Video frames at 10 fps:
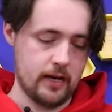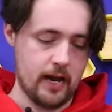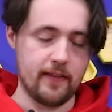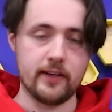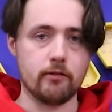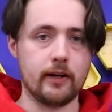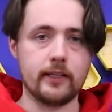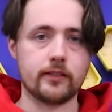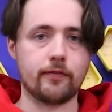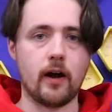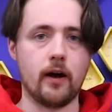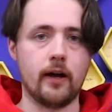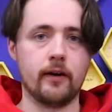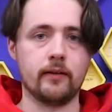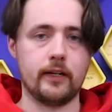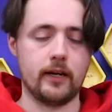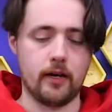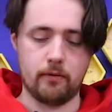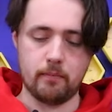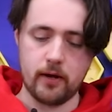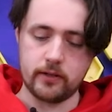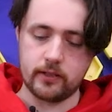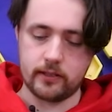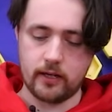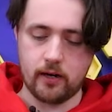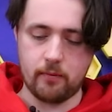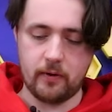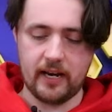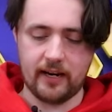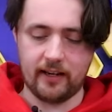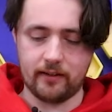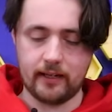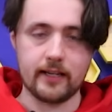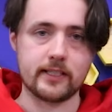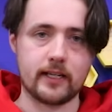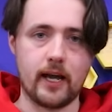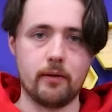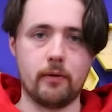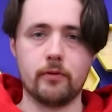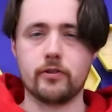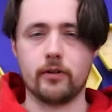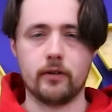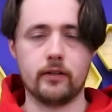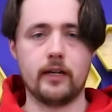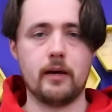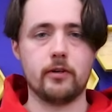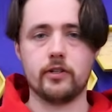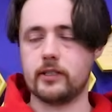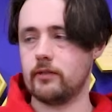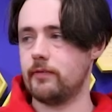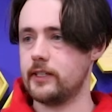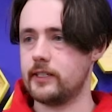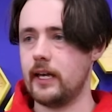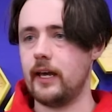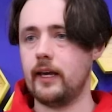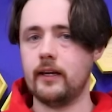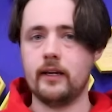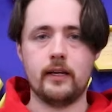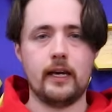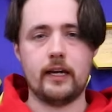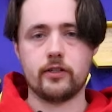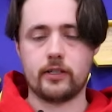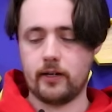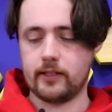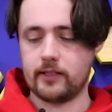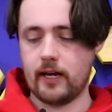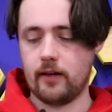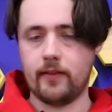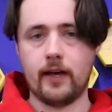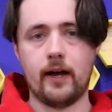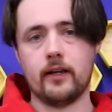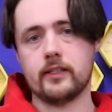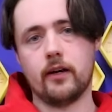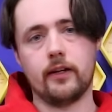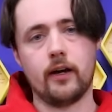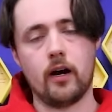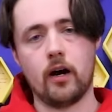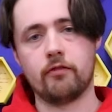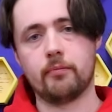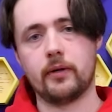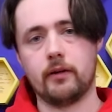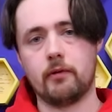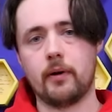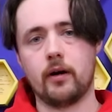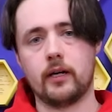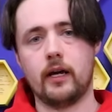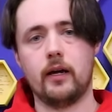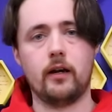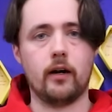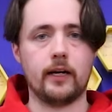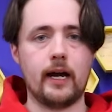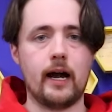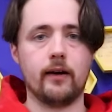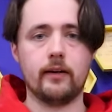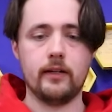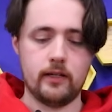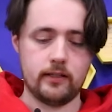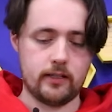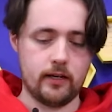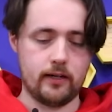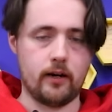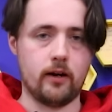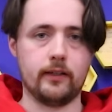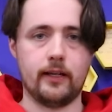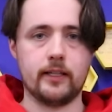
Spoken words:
And then you're ready to fire. You know, most of the time we had it on landscape. We were shooting images of the city. It just kind of sat on that. I turned it off, put it in my pocket, got it out, turned it on.